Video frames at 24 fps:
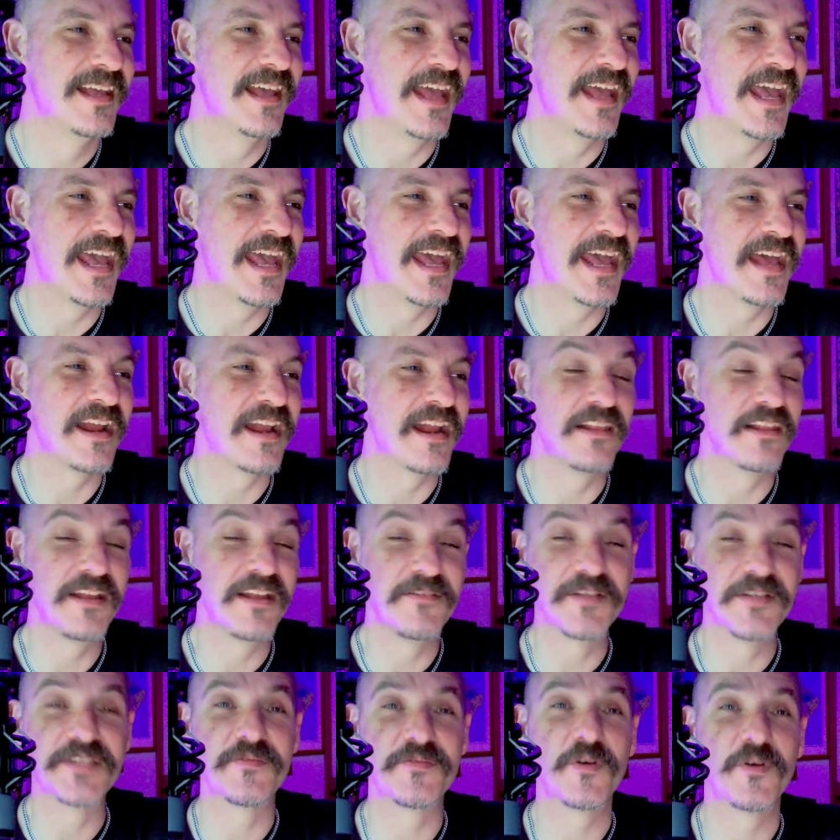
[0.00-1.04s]
And I
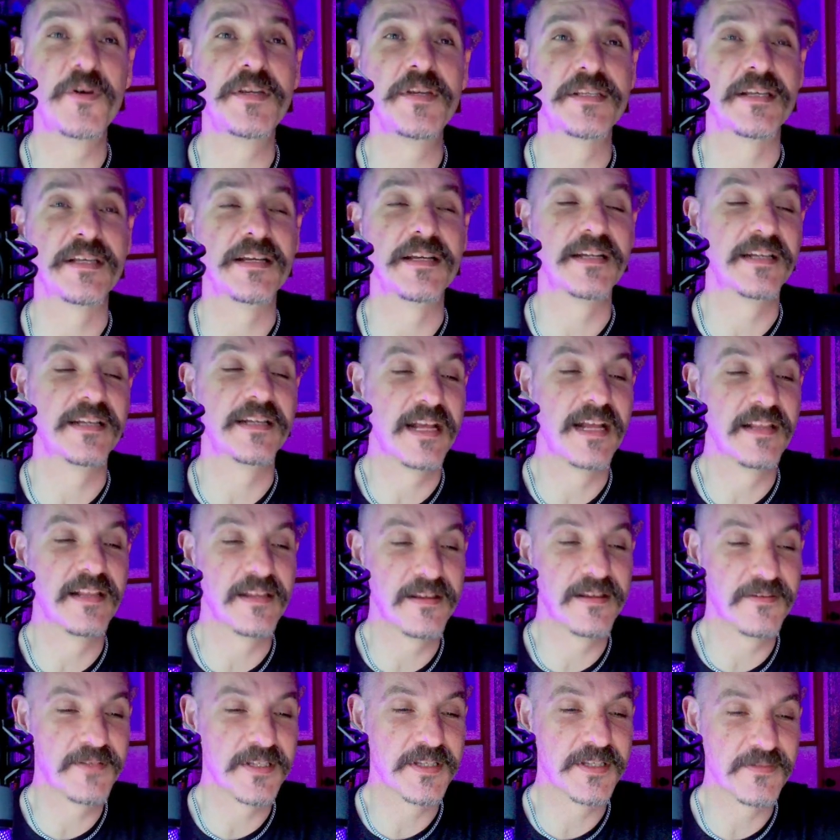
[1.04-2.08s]
love his voice on it. I
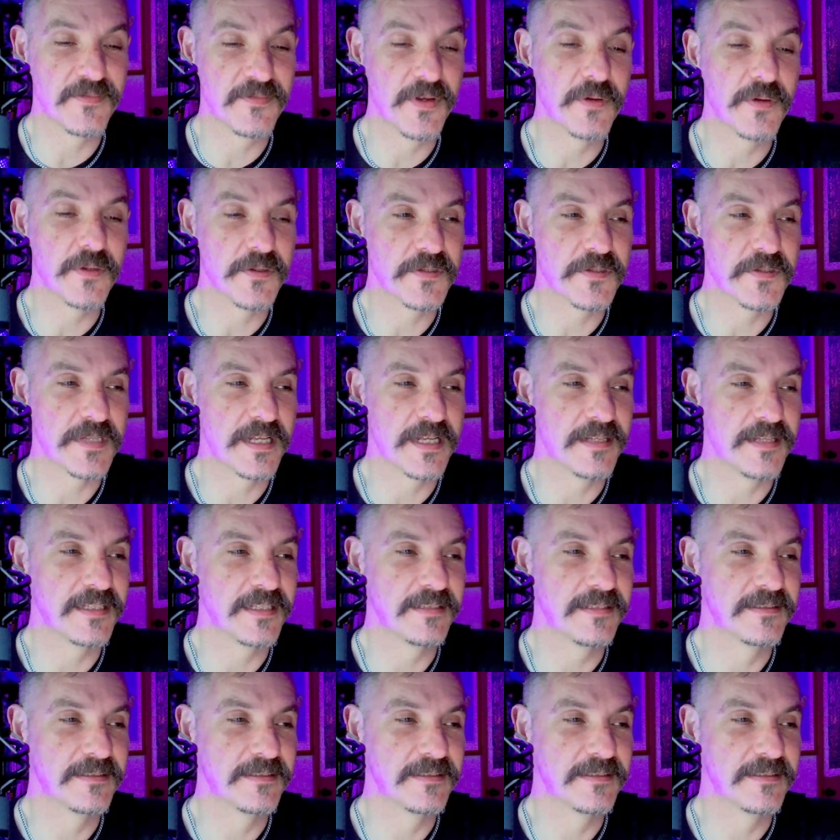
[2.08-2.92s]
love his vocals on it.